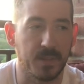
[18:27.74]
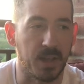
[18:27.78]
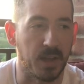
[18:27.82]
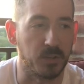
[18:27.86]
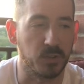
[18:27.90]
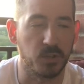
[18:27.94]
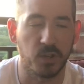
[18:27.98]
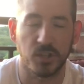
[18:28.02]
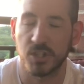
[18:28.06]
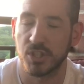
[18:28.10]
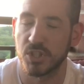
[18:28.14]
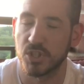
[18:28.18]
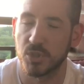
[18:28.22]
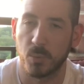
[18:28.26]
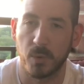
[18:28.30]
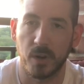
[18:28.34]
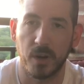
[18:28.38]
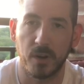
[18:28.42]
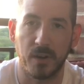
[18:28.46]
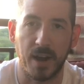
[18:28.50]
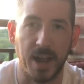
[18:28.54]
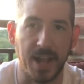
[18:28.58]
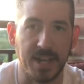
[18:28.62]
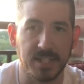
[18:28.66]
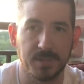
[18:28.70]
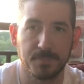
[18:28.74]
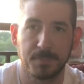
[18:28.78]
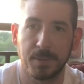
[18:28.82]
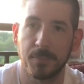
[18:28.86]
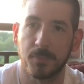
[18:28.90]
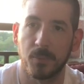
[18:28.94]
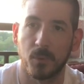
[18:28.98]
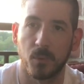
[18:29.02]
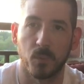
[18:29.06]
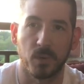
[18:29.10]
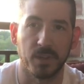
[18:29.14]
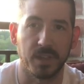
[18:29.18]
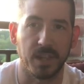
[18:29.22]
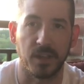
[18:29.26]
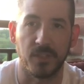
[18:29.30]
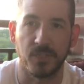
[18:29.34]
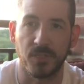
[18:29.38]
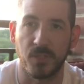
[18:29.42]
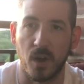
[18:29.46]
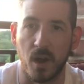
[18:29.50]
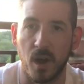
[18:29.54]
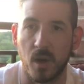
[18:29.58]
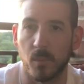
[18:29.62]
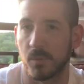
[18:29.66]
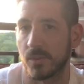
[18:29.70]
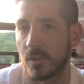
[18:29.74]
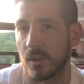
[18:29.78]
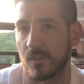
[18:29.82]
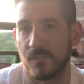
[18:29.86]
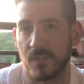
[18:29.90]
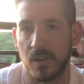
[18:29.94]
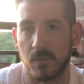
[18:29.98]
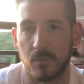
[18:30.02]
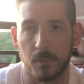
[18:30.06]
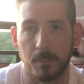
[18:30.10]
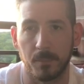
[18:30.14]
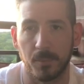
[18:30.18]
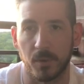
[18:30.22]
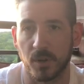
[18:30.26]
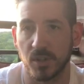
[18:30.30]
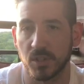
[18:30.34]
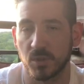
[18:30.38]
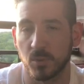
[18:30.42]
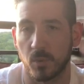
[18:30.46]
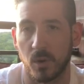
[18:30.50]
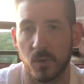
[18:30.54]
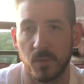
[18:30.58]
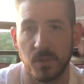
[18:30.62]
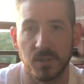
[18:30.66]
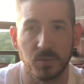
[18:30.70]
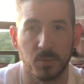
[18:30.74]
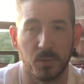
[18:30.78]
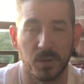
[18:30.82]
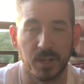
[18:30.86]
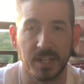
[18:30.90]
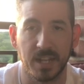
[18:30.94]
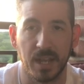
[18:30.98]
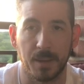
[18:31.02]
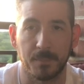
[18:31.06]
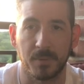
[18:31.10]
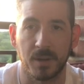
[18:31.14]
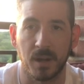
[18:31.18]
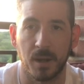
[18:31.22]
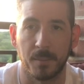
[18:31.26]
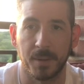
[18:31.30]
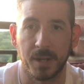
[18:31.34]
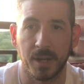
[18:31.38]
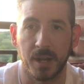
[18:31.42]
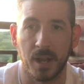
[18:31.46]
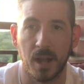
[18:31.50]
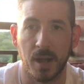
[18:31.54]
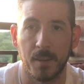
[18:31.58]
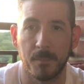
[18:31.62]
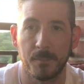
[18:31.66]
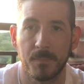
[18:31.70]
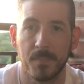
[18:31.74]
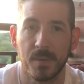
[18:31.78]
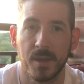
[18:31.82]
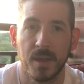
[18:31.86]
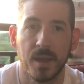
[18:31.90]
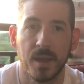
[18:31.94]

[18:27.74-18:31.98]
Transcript: I took to Twitter, asked people what they thought, what their favorite books were. This one kept coming up.